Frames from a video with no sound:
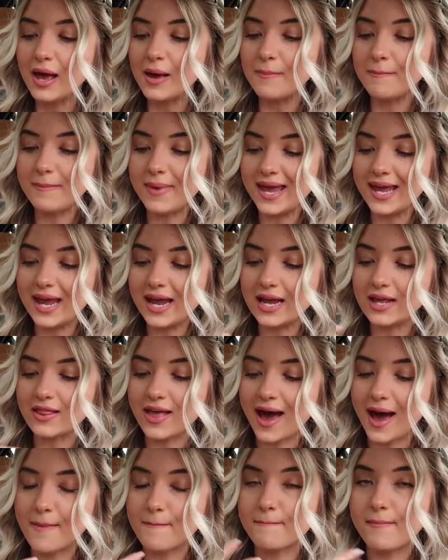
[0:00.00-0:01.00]
making
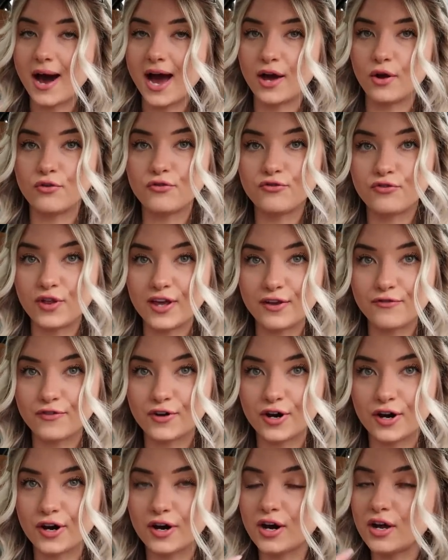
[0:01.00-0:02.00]
that mild
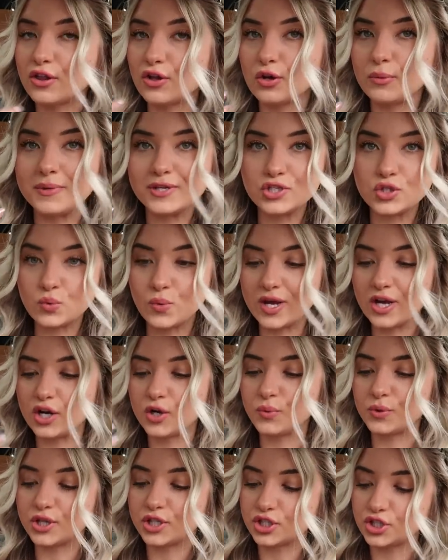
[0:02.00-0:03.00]
flavor a little bit
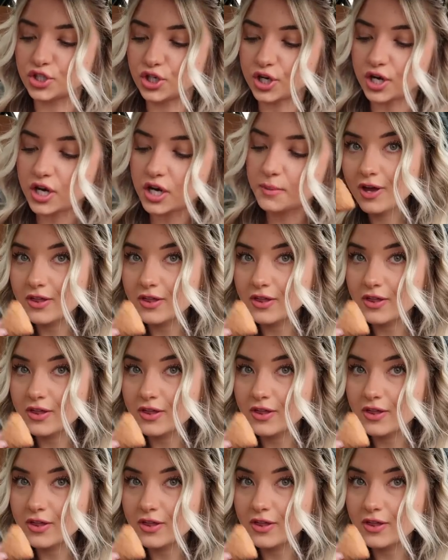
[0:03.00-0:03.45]
sweeter with the sugar.